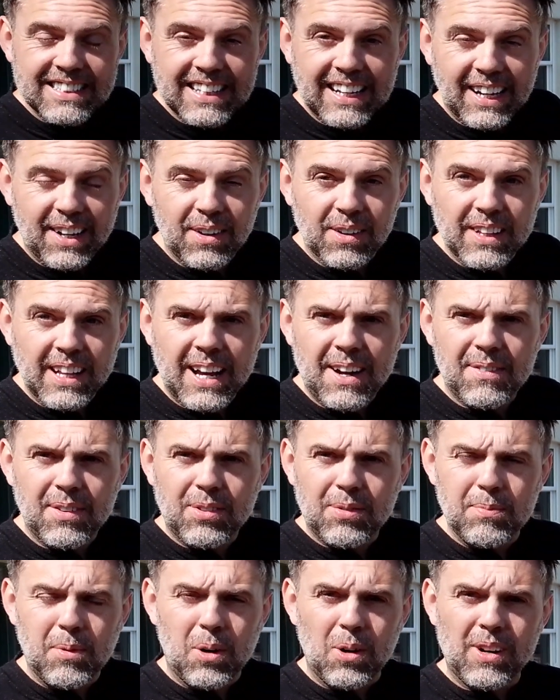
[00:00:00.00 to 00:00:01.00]
I only have a
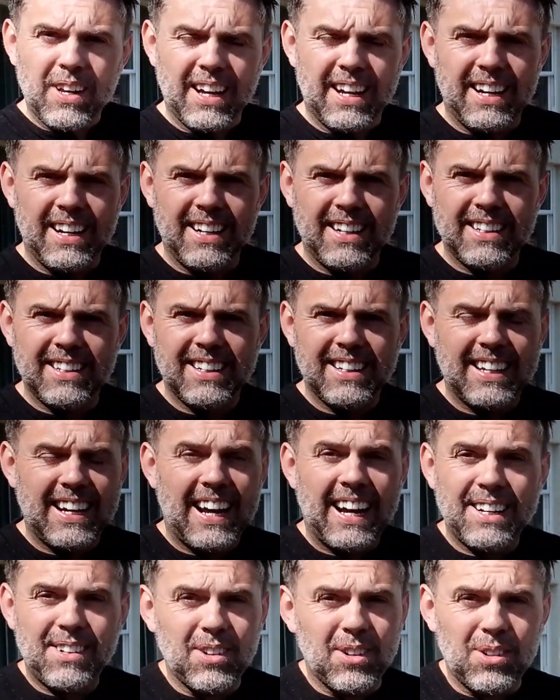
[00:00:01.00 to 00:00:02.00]
small car.
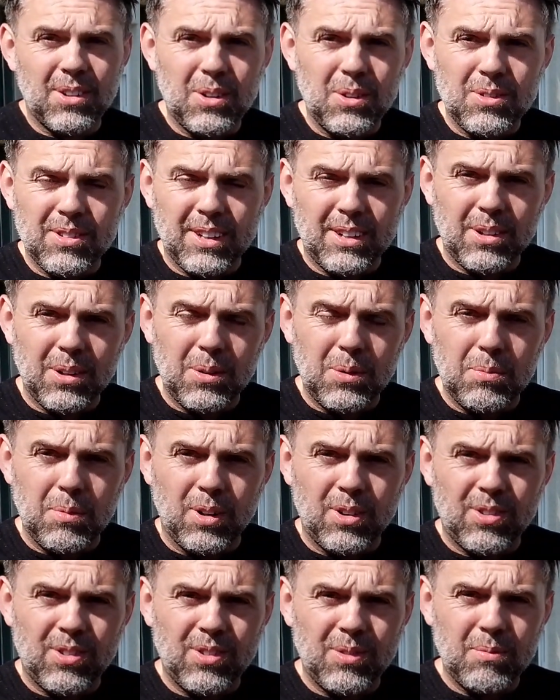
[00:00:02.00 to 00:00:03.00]
I don't usually do
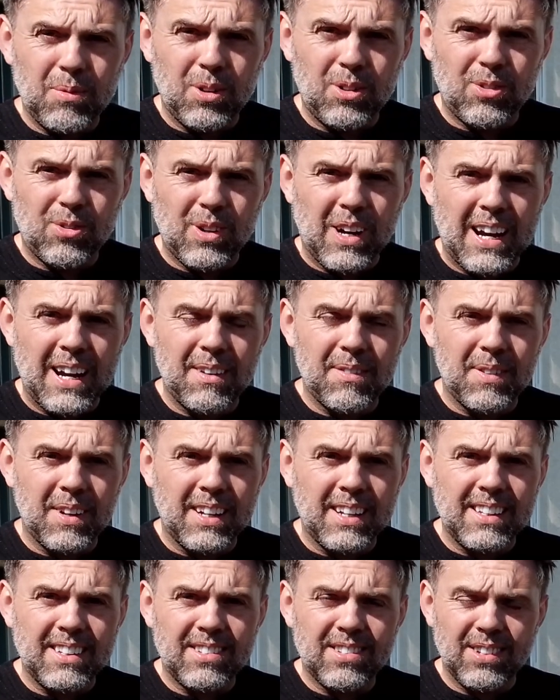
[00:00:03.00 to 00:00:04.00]
much
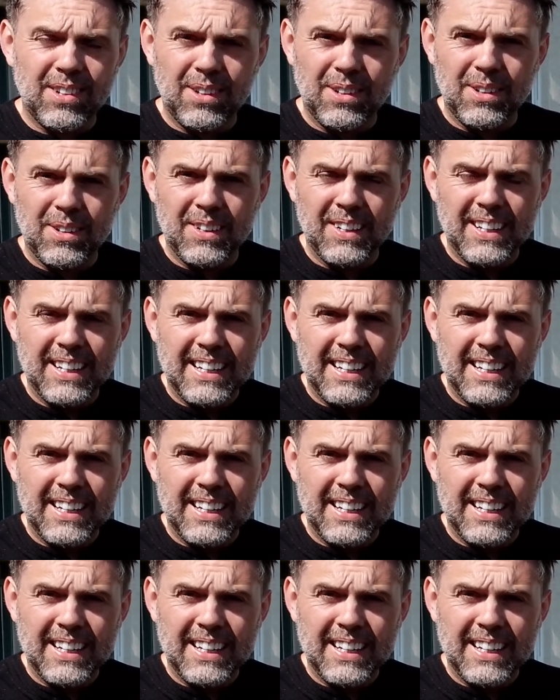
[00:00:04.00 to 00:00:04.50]
driving, so